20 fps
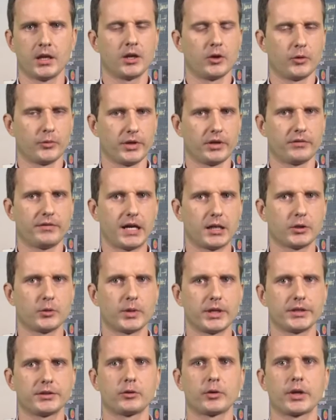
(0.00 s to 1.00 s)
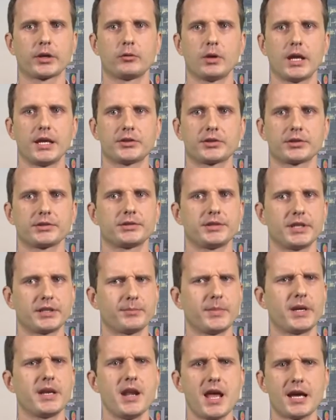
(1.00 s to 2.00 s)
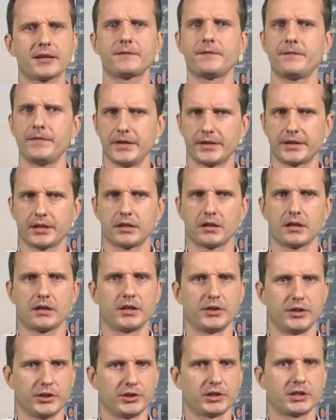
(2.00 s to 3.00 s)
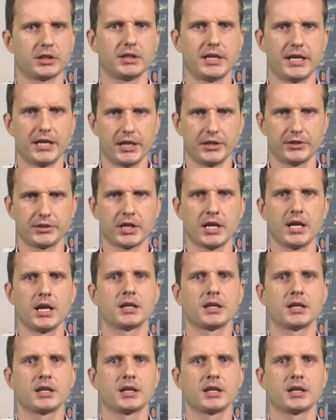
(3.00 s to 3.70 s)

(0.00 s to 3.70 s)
reevaluate regulations that may not fit the digital age,